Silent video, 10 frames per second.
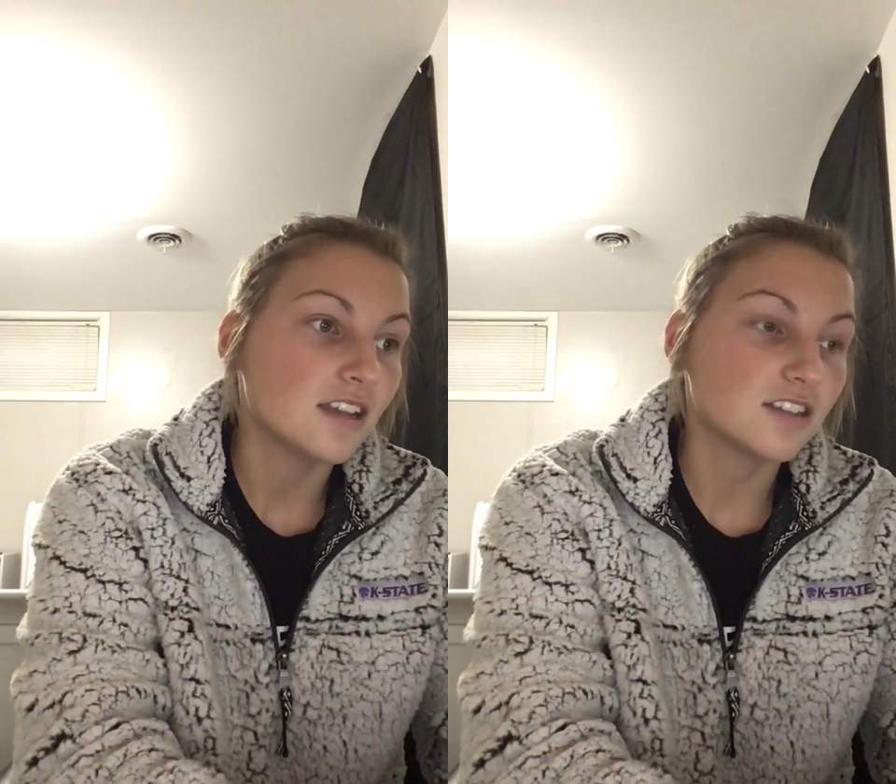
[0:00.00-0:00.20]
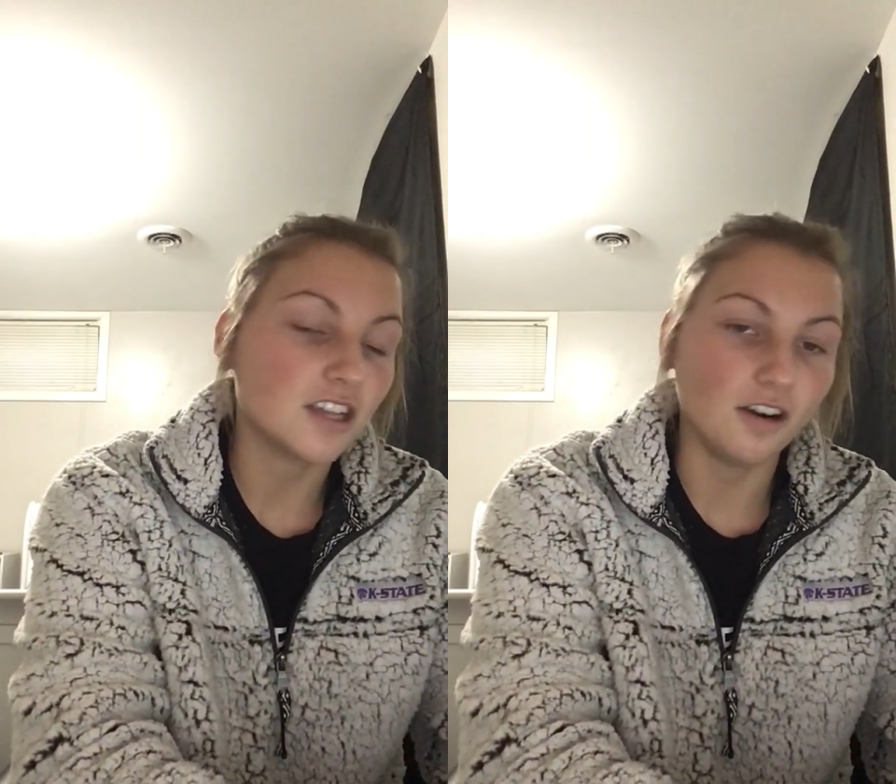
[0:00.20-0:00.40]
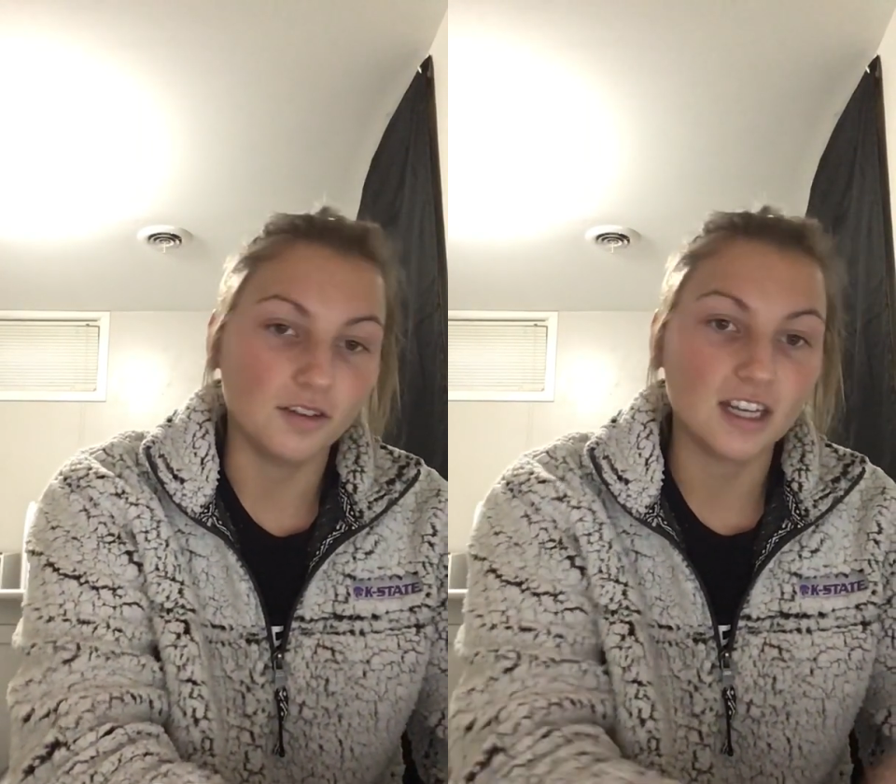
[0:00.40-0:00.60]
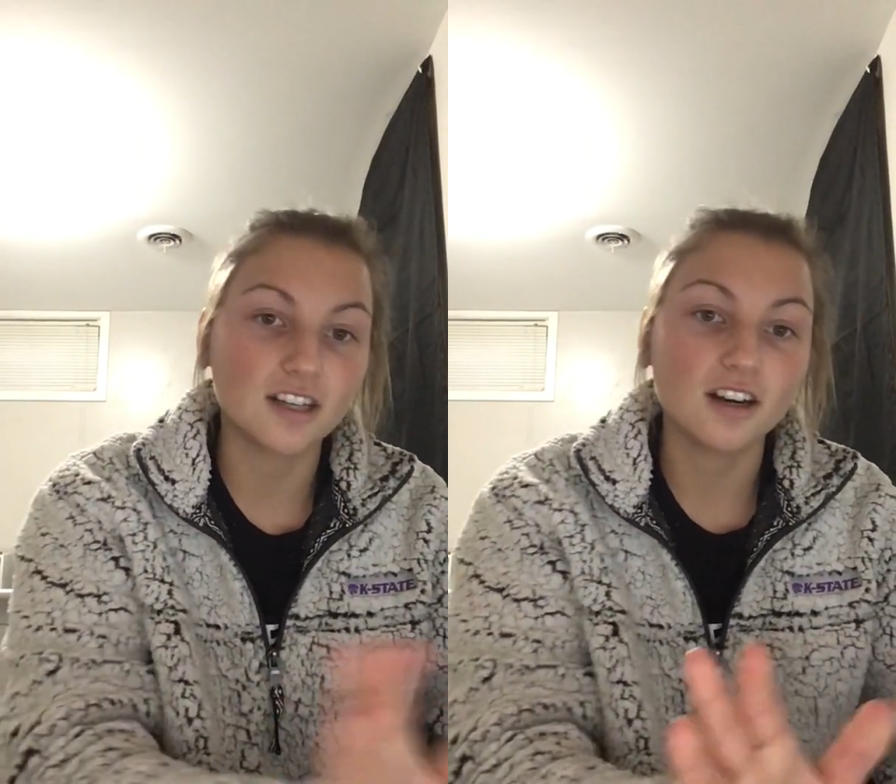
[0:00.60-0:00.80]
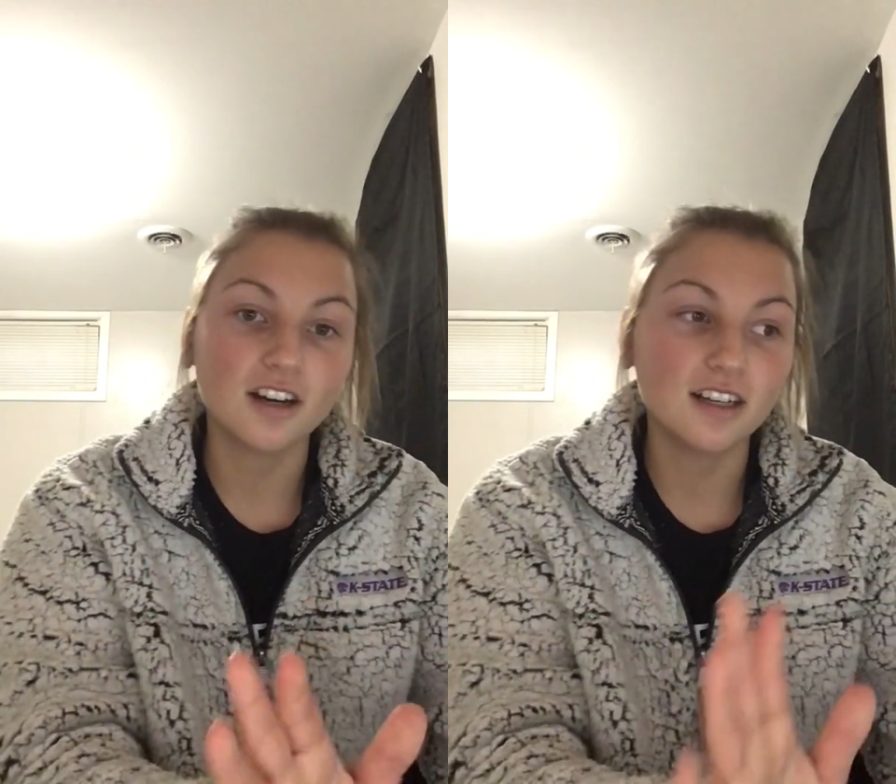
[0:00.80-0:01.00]
So
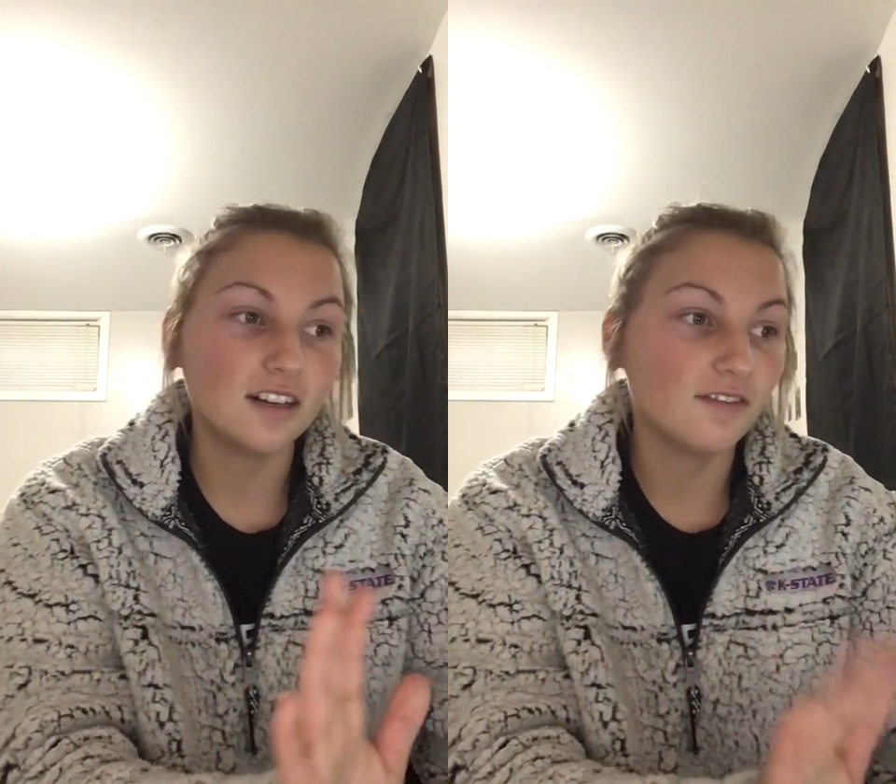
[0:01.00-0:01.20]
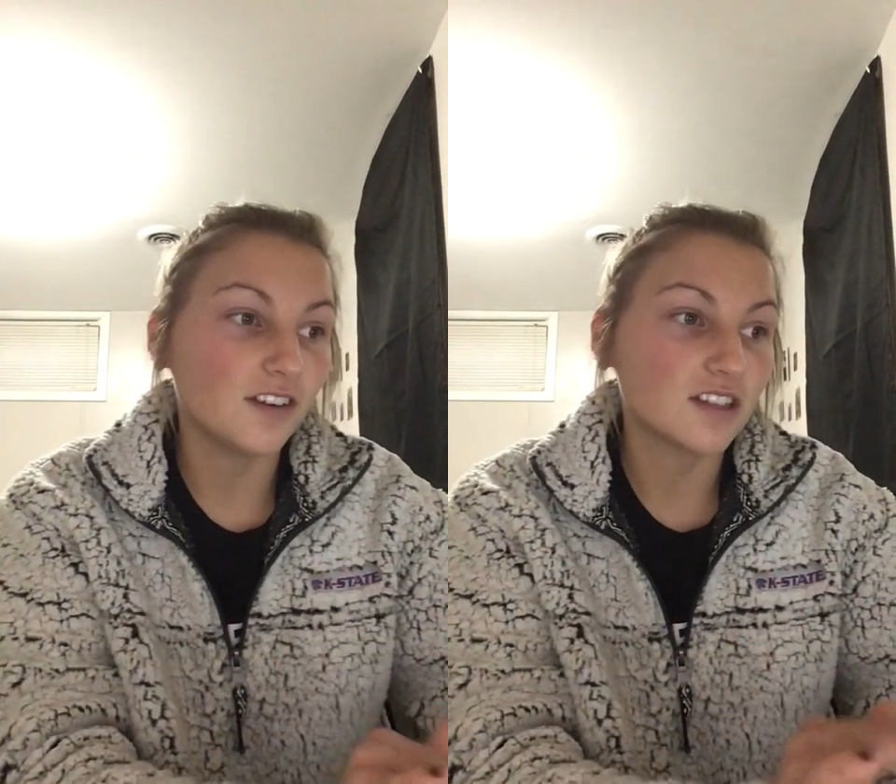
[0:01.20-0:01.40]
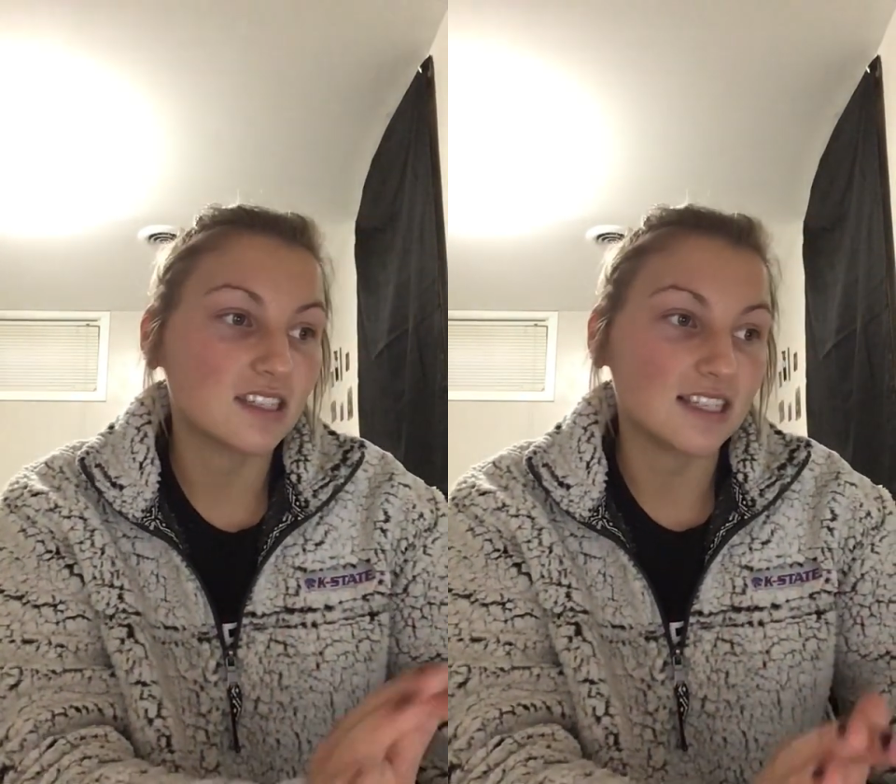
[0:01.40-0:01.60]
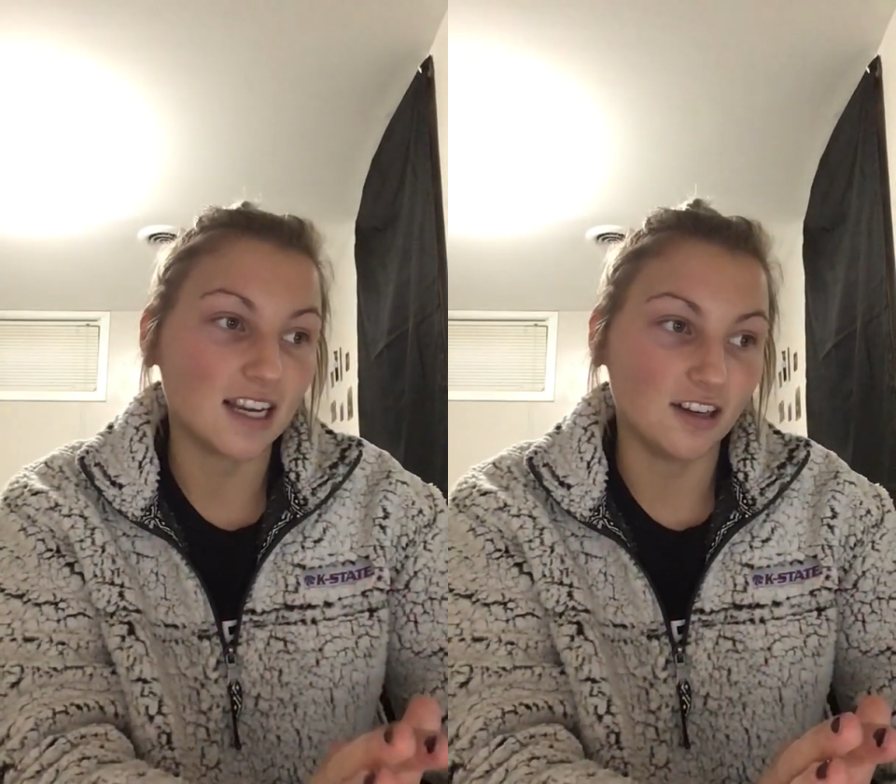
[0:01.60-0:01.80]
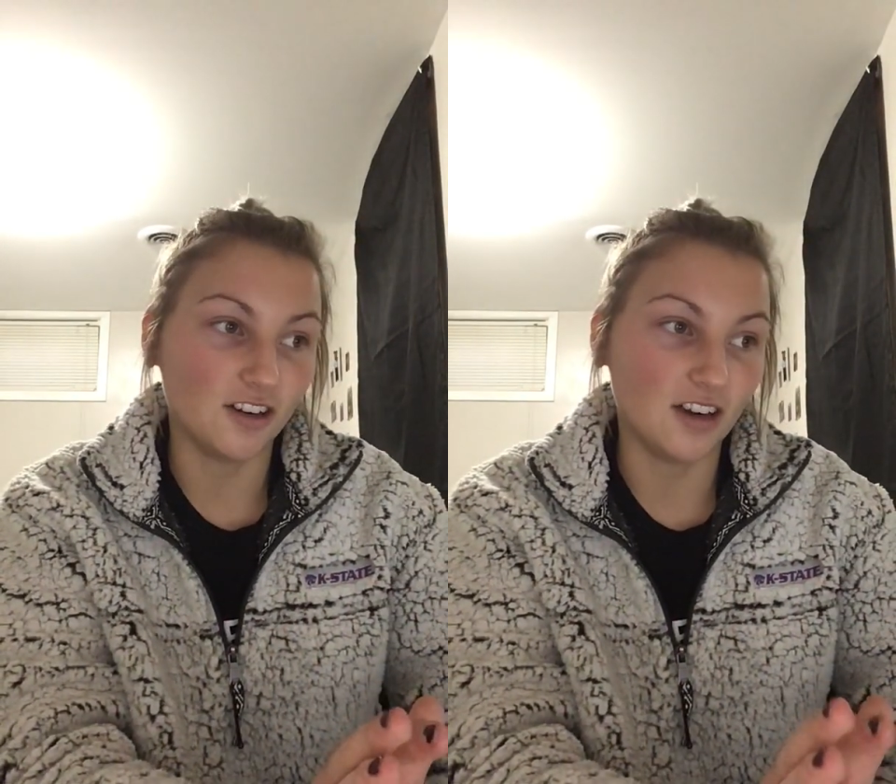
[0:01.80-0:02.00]
kindergarten, first and
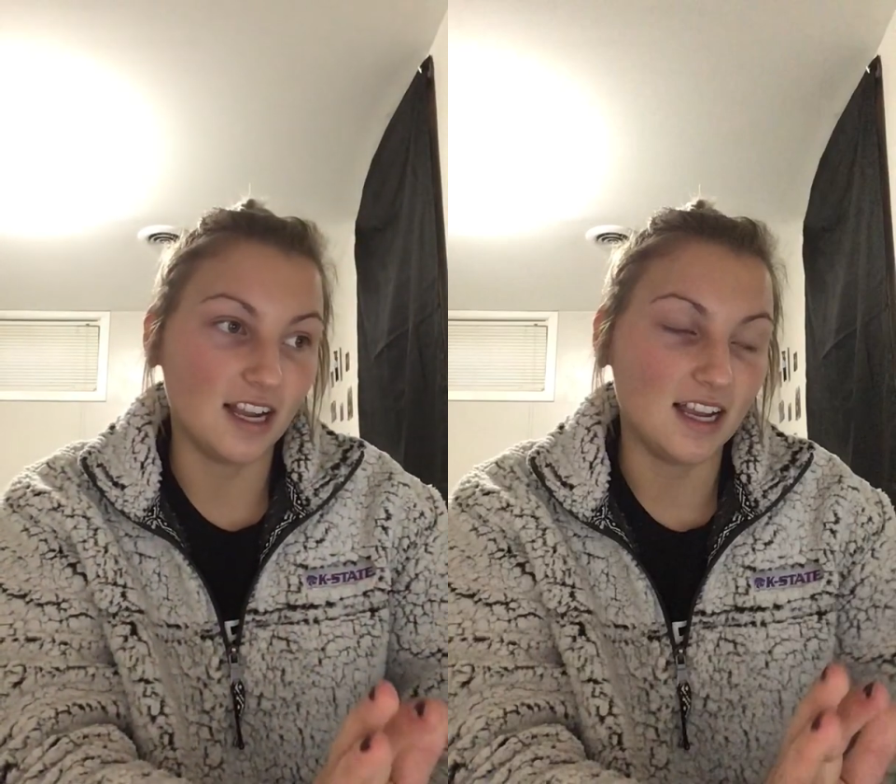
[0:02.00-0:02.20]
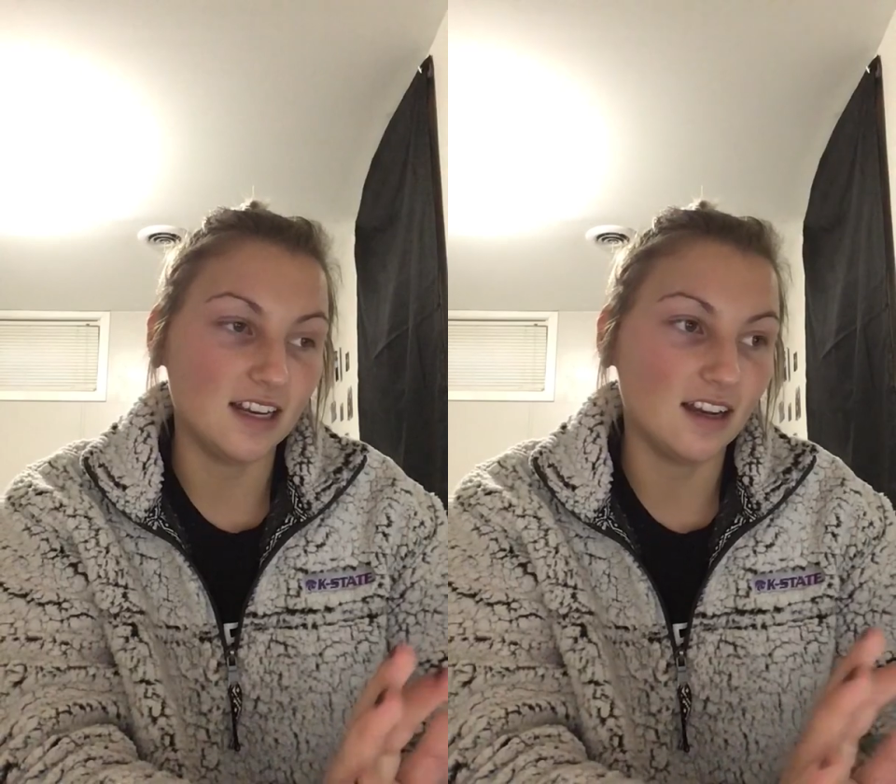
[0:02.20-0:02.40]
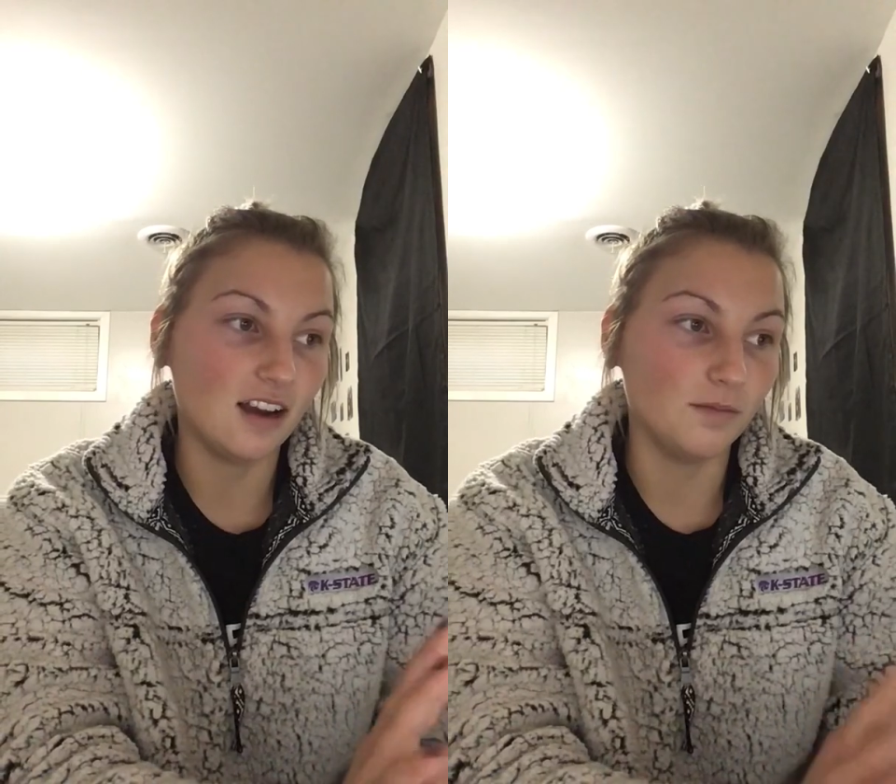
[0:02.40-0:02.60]
second grade,